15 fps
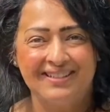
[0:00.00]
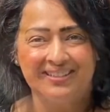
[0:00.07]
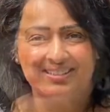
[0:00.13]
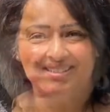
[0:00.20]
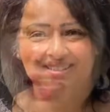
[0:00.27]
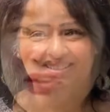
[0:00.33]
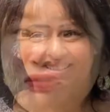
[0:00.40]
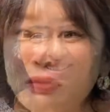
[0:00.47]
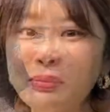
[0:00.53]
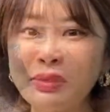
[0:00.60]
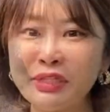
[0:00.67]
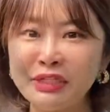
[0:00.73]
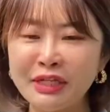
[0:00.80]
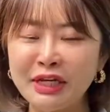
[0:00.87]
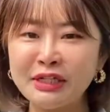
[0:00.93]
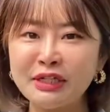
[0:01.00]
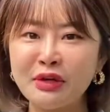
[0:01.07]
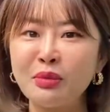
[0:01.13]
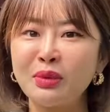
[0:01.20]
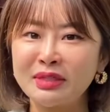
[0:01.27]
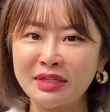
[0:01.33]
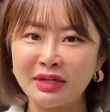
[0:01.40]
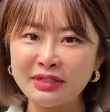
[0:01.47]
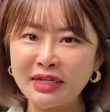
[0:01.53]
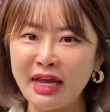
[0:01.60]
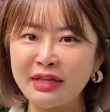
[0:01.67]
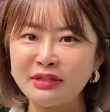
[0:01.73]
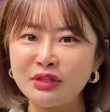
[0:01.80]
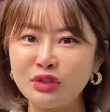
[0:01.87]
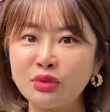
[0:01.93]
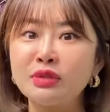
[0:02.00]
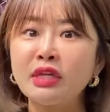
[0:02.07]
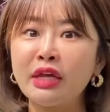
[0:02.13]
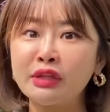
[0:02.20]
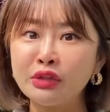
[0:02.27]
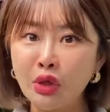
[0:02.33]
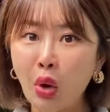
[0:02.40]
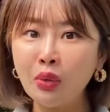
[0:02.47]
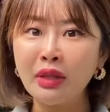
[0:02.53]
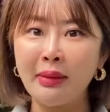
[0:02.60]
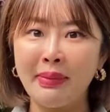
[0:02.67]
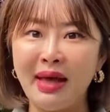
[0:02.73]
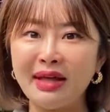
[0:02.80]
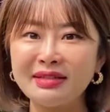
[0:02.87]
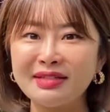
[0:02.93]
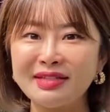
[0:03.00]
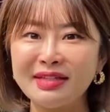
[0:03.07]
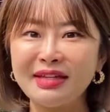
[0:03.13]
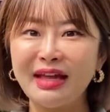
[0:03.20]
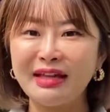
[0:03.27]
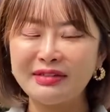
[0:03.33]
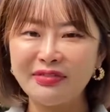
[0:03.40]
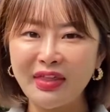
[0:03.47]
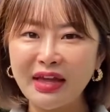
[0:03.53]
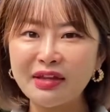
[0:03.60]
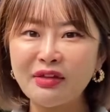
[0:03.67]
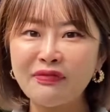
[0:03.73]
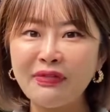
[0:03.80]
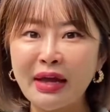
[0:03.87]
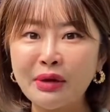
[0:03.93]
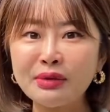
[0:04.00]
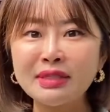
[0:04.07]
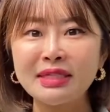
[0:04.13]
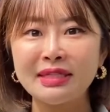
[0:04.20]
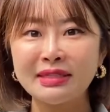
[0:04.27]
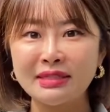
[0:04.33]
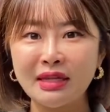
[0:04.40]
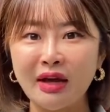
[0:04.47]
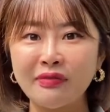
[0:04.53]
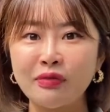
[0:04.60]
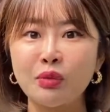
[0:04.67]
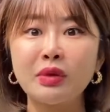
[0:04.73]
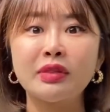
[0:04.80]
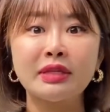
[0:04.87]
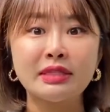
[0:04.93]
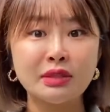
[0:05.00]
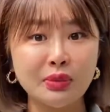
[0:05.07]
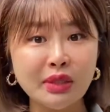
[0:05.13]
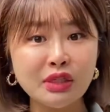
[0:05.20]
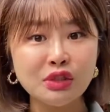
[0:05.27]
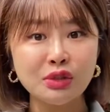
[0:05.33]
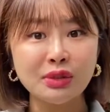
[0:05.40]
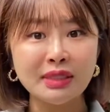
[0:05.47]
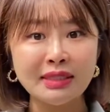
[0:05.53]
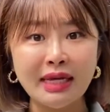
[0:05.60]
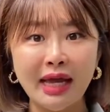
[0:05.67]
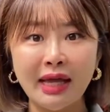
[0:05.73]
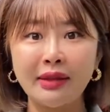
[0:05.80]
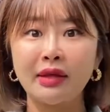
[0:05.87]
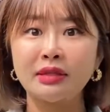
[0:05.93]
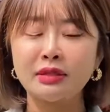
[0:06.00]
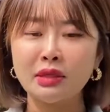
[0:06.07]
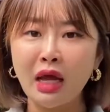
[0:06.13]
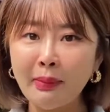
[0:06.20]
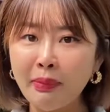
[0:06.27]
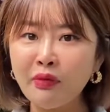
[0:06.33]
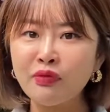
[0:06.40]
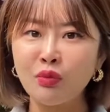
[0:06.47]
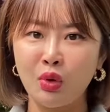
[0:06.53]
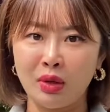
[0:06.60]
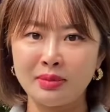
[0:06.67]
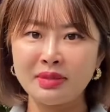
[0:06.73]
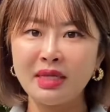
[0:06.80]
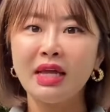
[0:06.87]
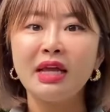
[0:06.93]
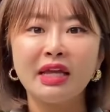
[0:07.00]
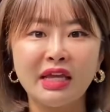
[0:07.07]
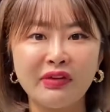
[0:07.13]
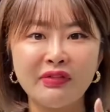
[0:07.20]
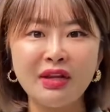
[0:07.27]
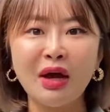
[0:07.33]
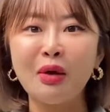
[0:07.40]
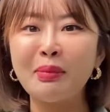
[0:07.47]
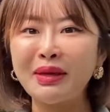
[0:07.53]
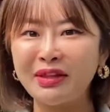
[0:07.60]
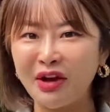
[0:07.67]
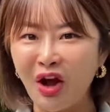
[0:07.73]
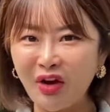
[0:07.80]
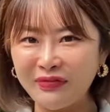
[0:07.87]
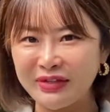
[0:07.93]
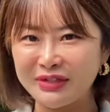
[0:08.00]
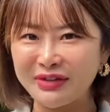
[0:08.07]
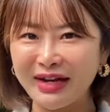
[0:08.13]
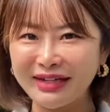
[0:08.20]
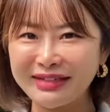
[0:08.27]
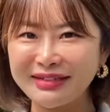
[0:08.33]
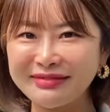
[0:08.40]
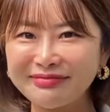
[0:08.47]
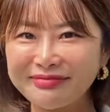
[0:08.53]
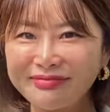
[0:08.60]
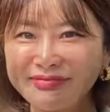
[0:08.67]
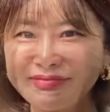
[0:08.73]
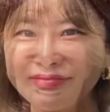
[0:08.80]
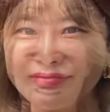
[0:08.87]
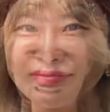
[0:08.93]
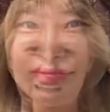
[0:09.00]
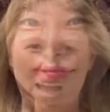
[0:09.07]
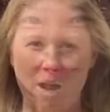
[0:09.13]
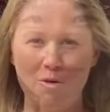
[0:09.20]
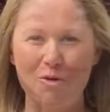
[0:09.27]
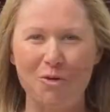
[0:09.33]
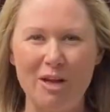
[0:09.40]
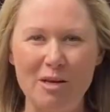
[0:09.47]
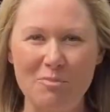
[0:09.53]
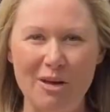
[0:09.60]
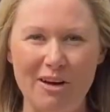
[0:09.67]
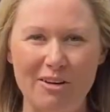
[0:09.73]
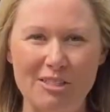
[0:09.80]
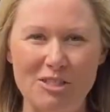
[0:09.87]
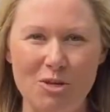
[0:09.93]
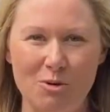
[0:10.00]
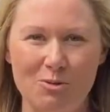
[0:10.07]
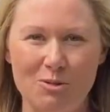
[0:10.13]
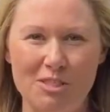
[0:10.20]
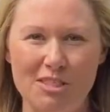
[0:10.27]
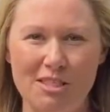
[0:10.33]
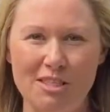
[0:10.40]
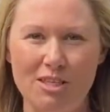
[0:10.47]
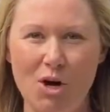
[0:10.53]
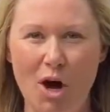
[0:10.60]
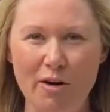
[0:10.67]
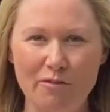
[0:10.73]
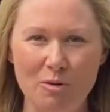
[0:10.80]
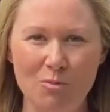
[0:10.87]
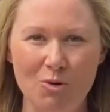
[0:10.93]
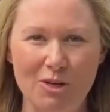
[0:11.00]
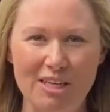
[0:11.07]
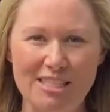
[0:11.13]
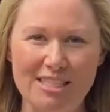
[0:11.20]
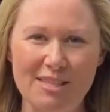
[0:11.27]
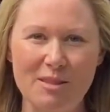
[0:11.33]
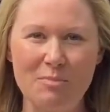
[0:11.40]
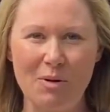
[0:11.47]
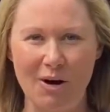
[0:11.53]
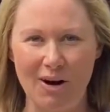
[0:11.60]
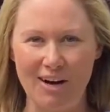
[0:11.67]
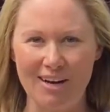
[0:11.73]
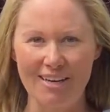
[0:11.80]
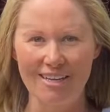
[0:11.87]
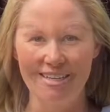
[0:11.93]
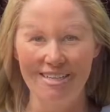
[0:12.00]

Staff appreciation was our chance to say yo the best and thank the faculty and staff with a sweet treat and a cup of warmth given out by the coffee truck. Our great parents hosted coffee mornings in the park,